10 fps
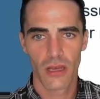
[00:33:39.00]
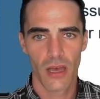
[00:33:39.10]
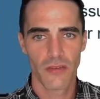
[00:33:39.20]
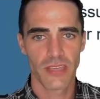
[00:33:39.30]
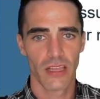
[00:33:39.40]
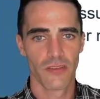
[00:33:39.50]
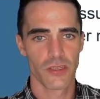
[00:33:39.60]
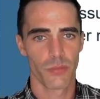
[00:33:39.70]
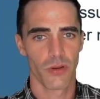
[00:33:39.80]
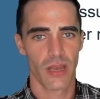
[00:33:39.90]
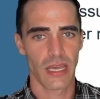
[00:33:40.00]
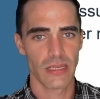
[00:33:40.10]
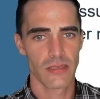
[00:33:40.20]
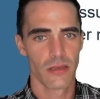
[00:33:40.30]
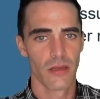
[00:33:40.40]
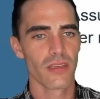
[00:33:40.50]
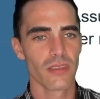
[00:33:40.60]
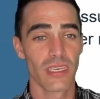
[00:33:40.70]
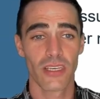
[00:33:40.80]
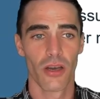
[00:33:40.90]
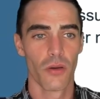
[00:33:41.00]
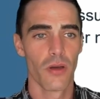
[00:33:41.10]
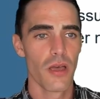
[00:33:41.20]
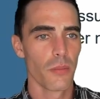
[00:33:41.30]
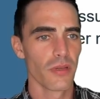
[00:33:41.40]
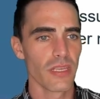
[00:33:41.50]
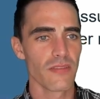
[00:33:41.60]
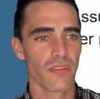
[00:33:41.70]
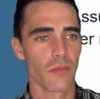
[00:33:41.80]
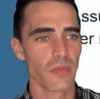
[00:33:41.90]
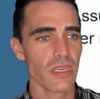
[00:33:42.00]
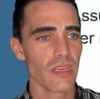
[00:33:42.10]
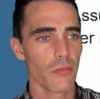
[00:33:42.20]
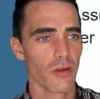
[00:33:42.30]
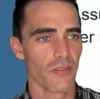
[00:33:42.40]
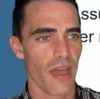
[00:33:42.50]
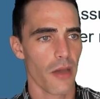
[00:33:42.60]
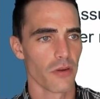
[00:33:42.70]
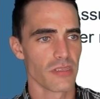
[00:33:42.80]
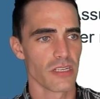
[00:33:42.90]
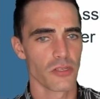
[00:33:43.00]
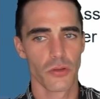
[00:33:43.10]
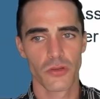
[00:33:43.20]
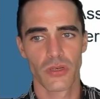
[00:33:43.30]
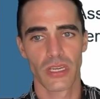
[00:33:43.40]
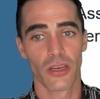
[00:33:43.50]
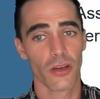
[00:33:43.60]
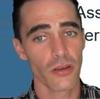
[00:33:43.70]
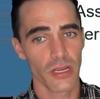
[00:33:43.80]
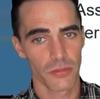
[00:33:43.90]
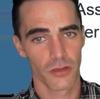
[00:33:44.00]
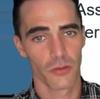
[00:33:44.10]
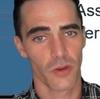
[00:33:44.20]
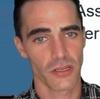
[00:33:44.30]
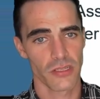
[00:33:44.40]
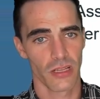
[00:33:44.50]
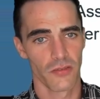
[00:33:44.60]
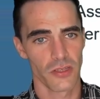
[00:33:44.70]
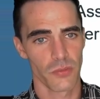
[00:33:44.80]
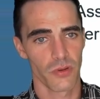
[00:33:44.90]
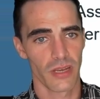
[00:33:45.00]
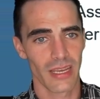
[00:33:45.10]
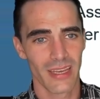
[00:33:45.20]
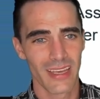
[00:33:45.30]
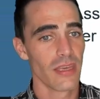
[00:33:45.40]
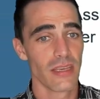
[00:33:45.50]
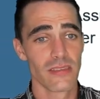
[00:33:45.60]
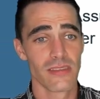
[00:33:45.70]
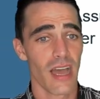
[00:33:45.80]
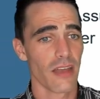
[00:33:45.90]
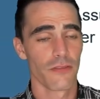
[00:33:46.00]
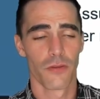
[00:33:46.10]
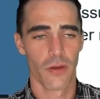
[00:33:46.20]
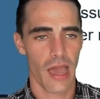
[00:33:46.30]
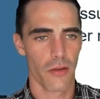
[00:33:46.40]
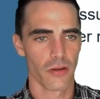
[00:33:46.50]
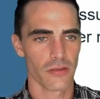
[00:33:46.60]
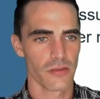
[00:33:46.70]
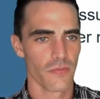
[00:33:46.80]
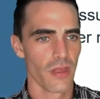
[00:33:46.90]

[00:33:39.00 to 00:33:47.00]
of television per night. Kiko believes that the mean number of hours that children in her neighborhood watch television per night is not 4 hours.